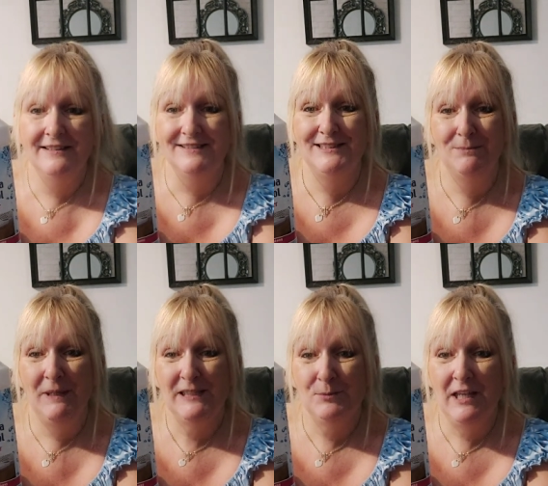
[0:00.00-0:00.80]
yeah. That's the
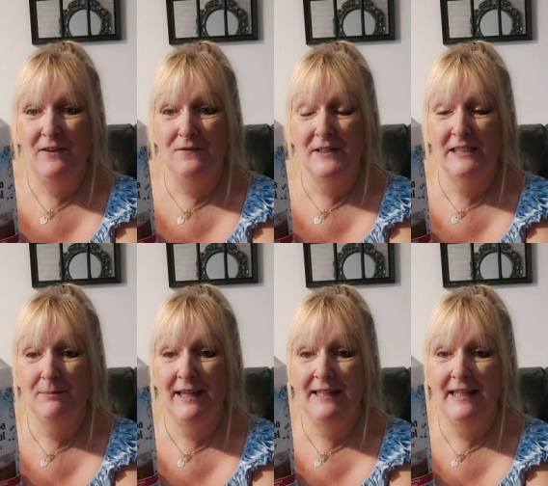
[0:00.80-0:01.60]
best way of
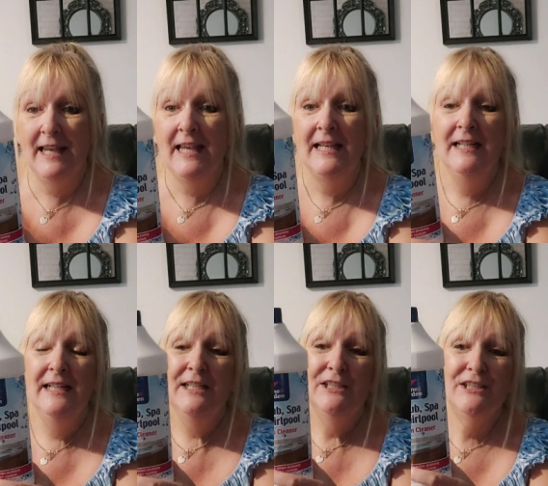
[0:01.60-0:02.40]
explaining it.
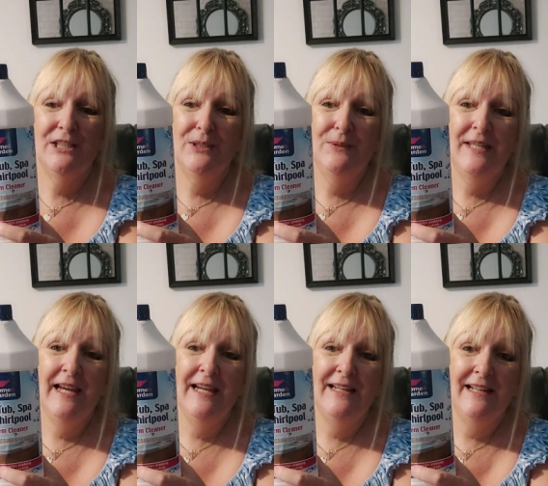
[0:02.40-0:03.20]
So
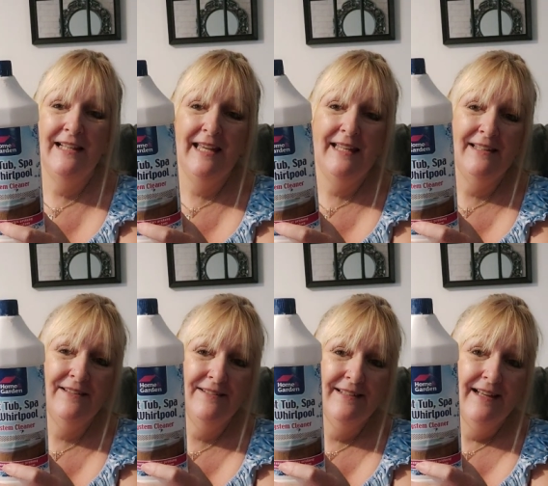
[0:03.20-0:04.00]
yeah, Elaine,
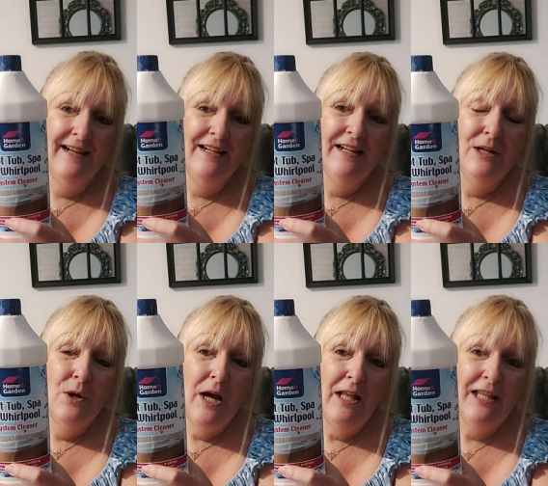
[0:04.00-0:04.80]

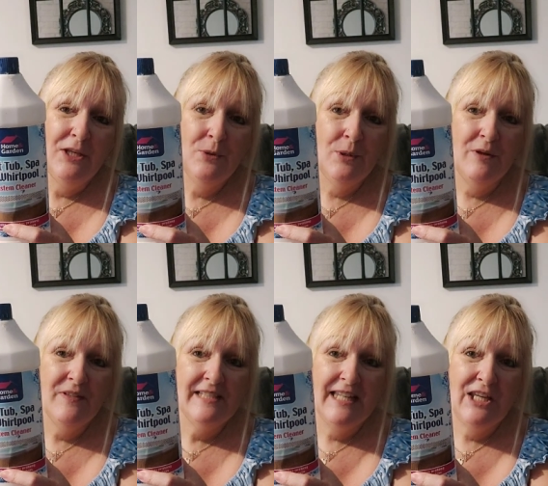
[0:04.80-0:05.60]
I'll let you know if
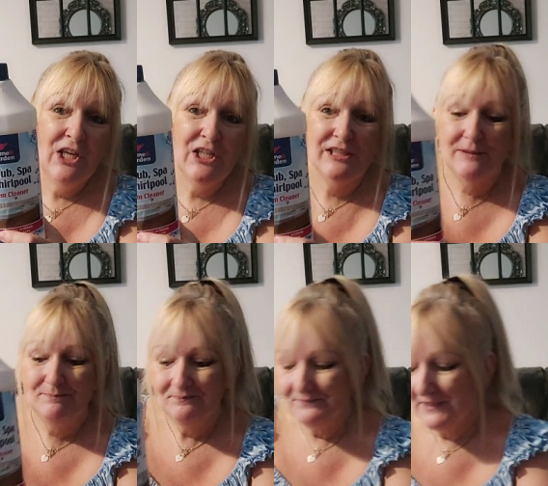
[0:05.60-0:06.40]
it's any good.
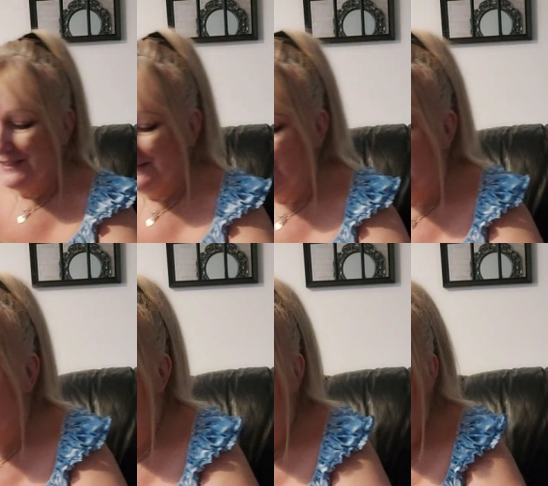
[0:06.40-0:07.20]
That was
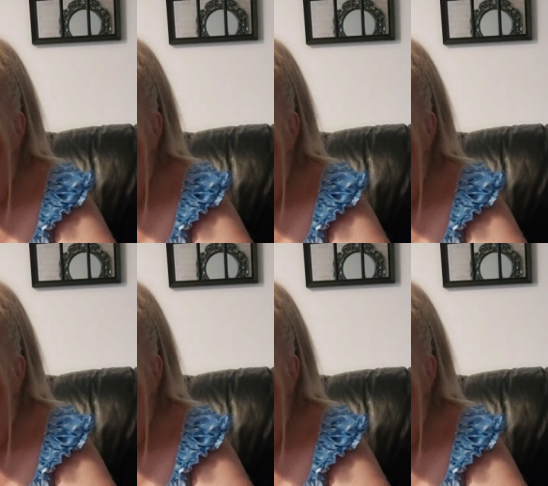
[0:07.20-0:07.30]
number